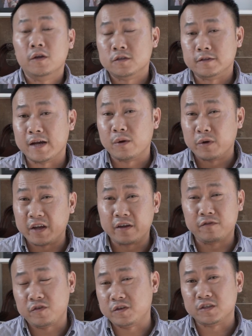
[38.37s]
So that way,
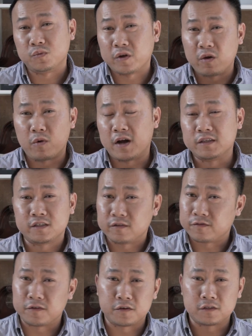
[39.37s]
if you just want to watch
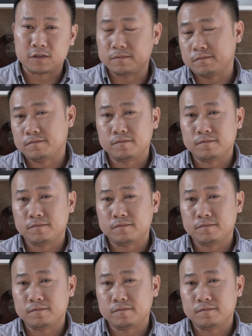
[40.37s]
the first